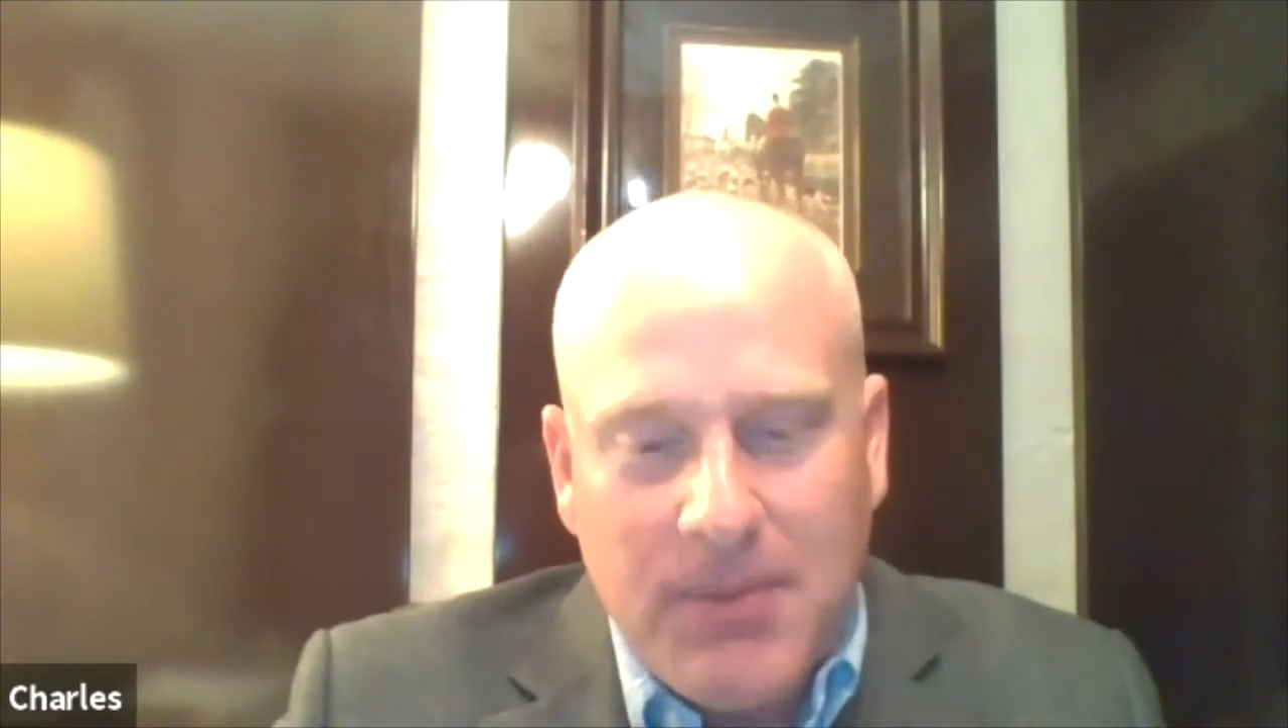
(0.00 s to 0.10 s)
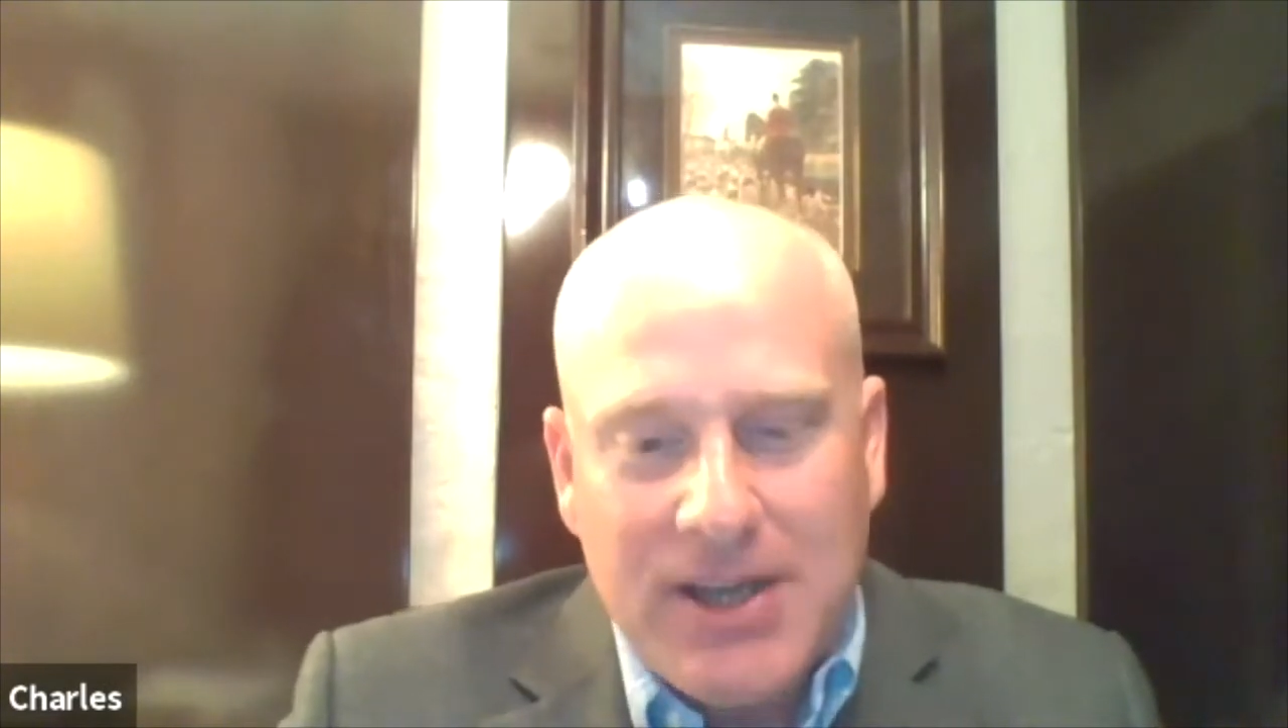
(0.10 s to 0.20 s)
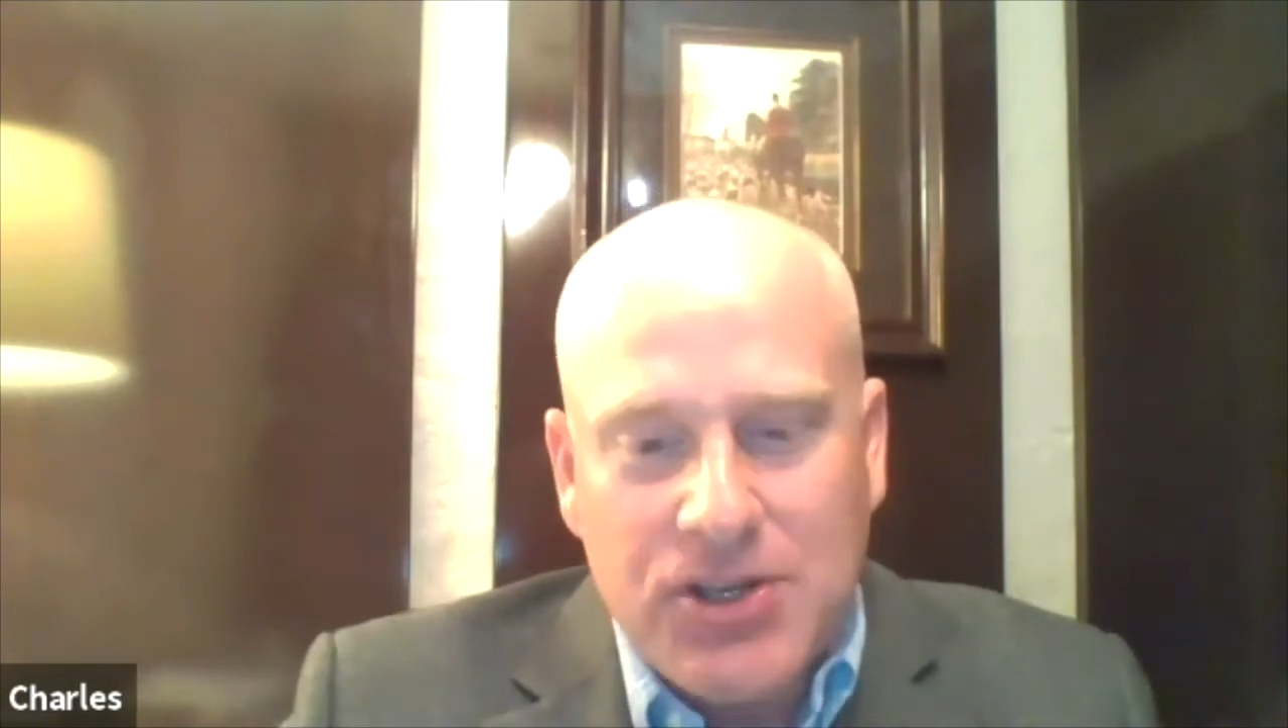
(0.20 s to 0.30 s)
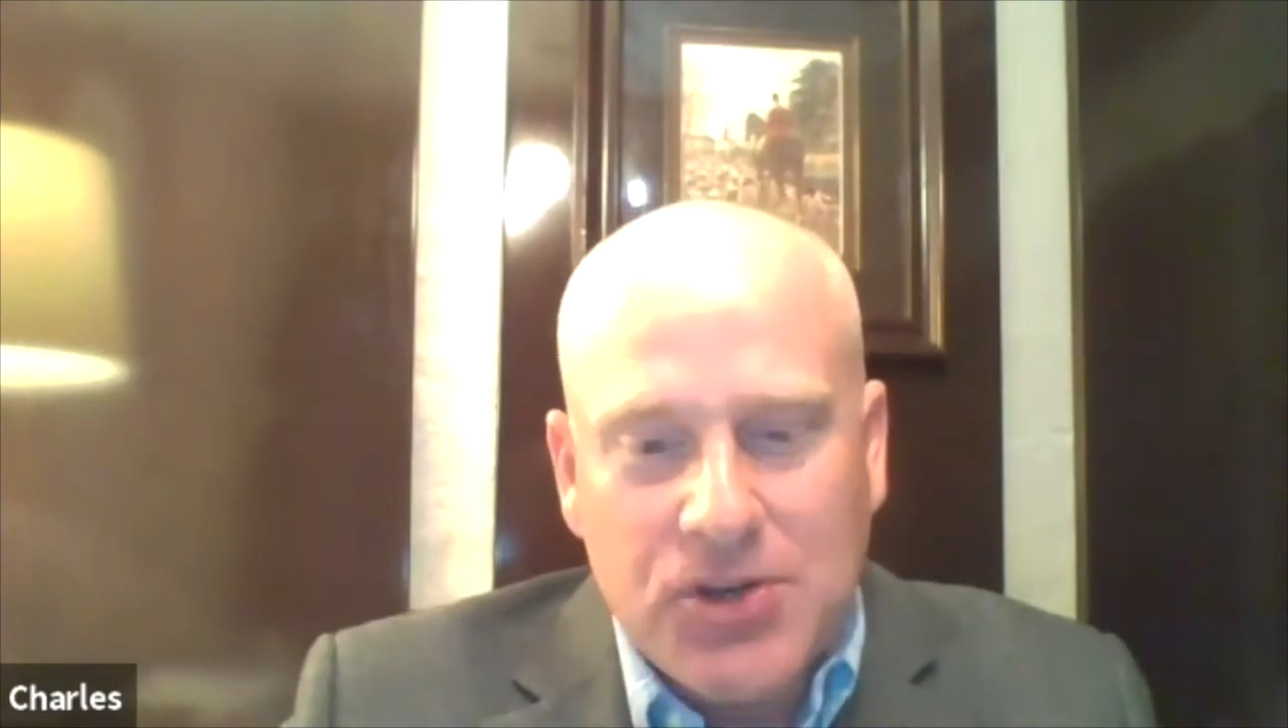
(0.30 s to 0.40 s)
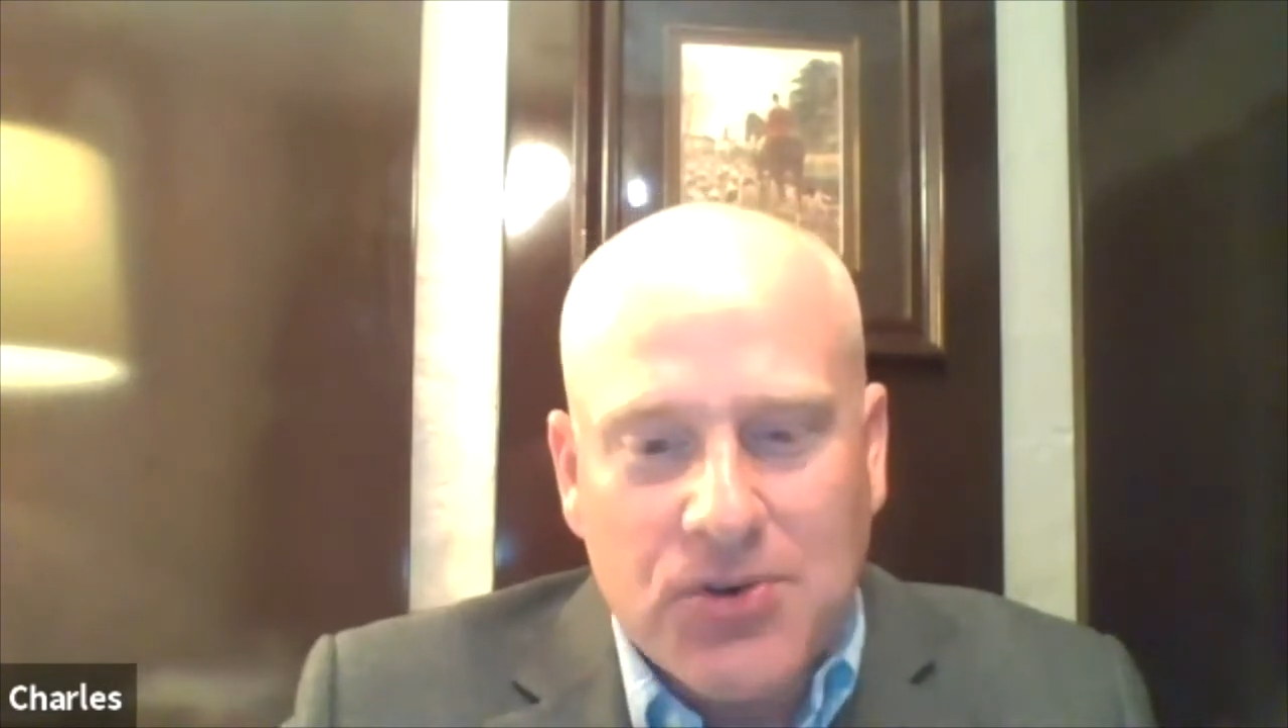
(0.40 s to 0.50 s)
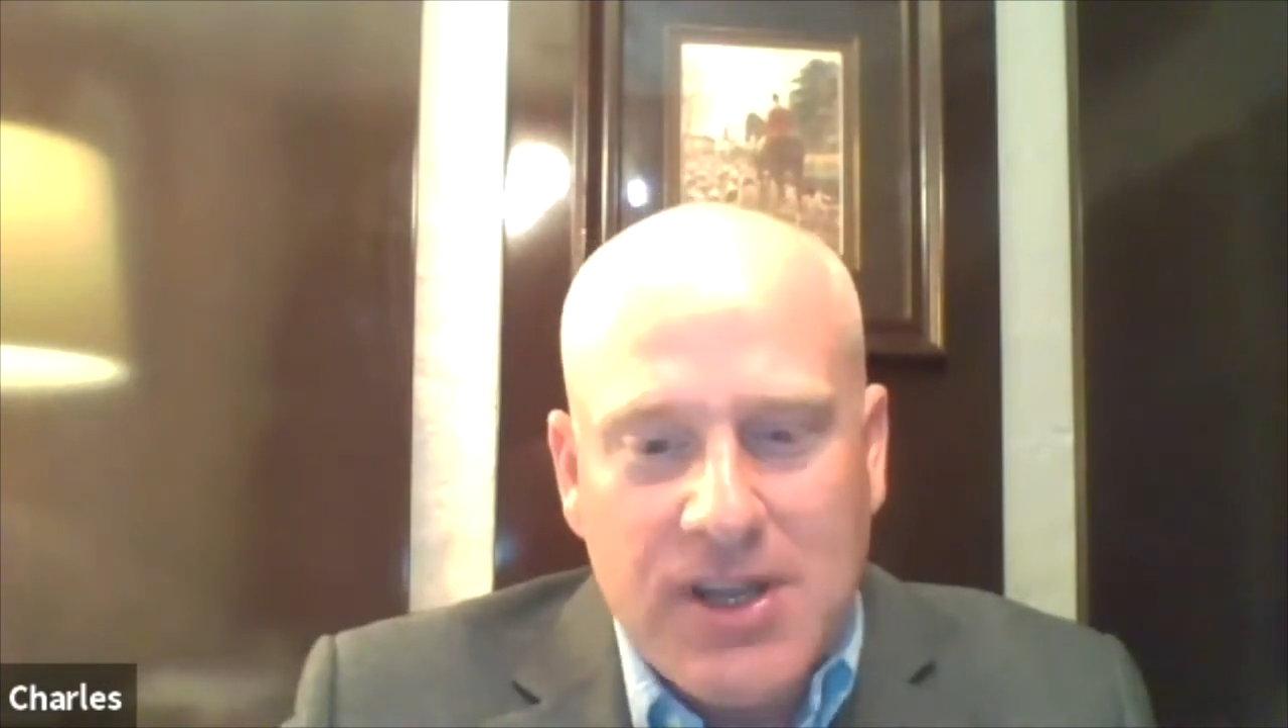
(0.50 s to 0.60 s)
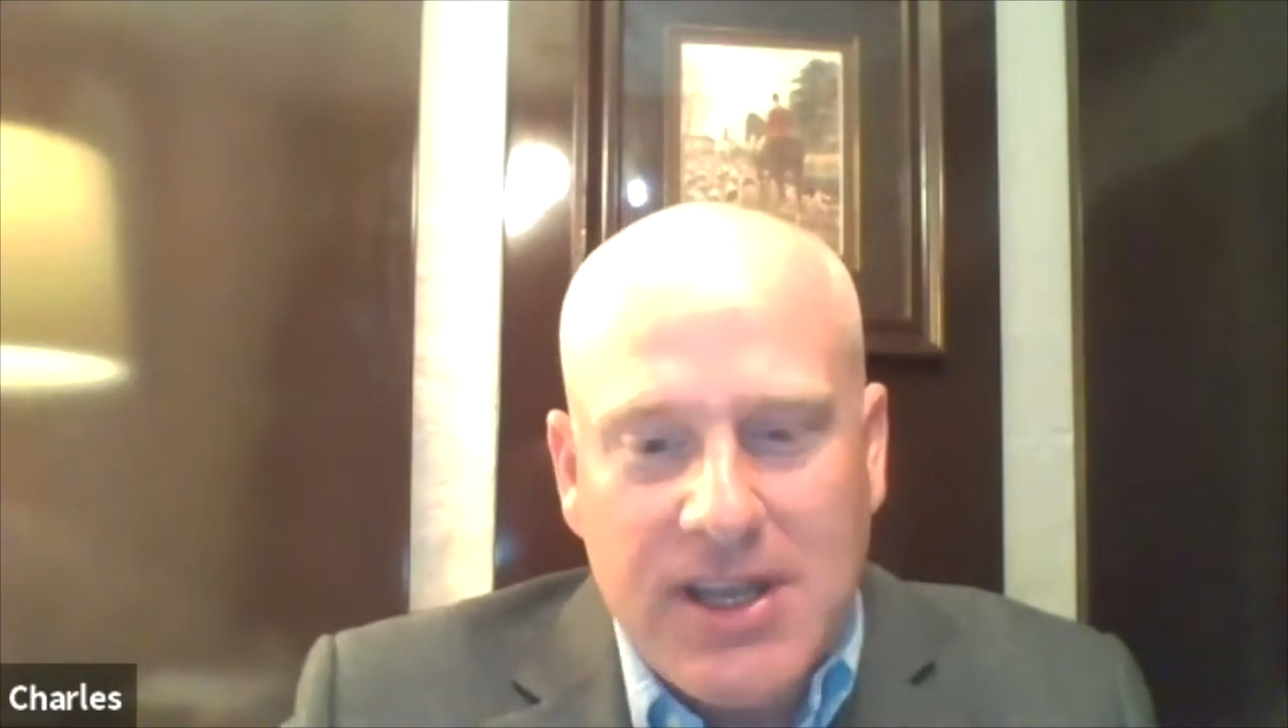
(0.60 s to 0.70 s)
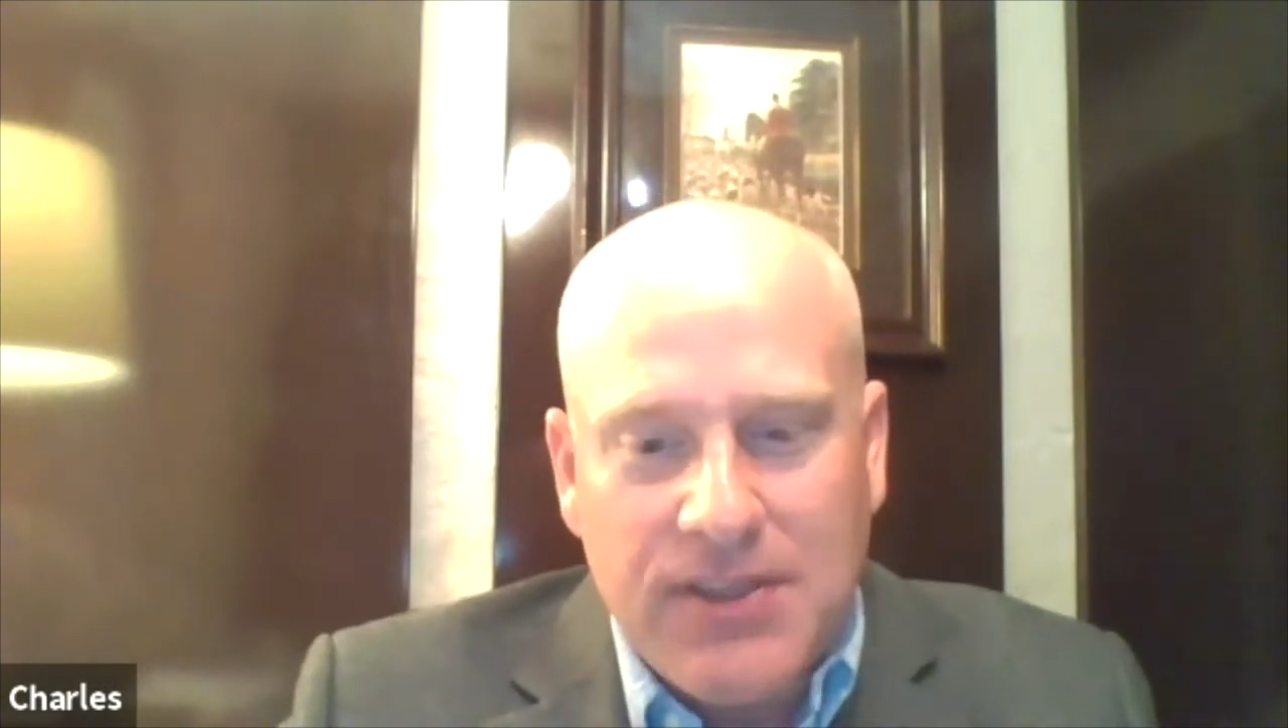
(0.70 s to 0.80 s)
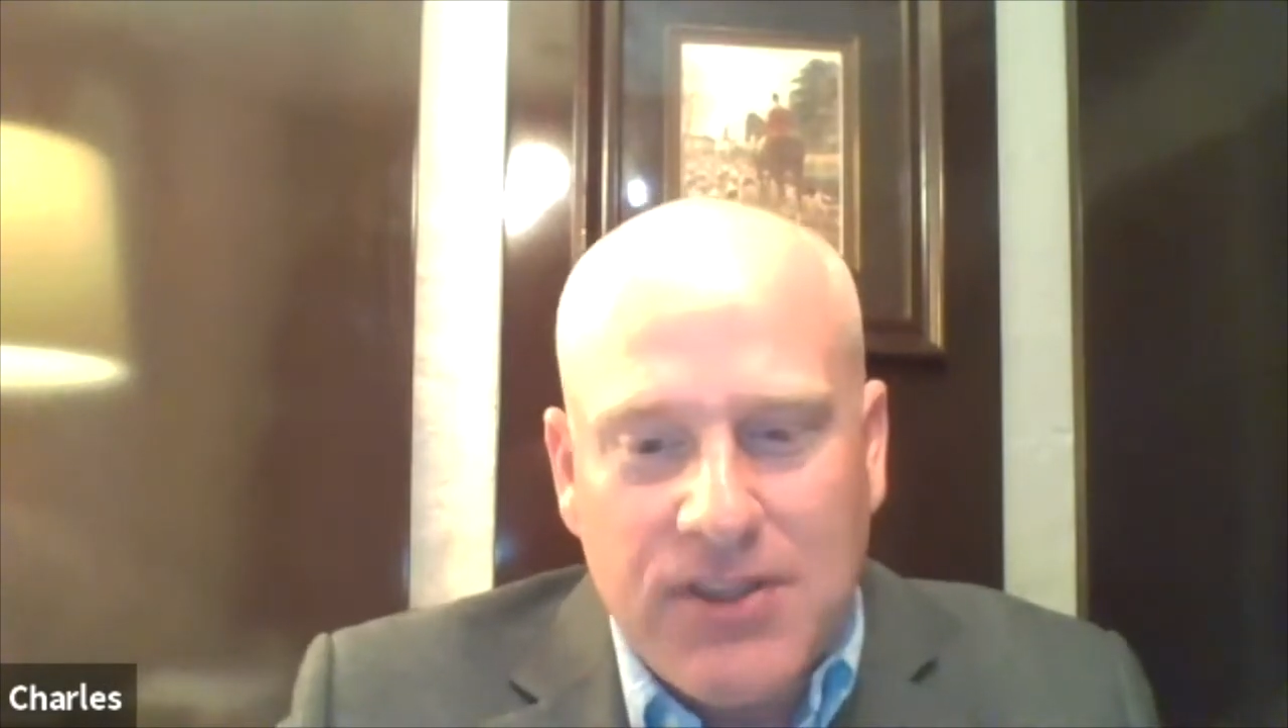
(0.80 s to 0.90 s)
my degree at